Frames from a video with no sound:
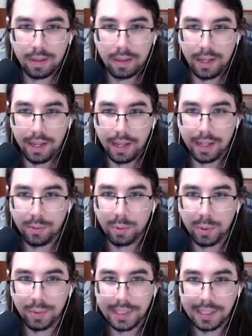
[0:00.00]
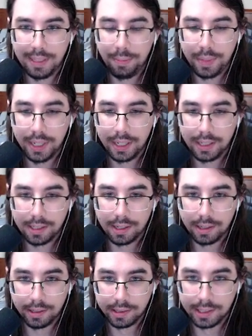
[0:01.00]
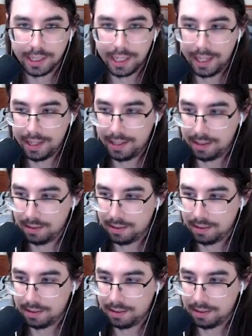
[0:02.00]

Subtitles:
And will we see big turtle again?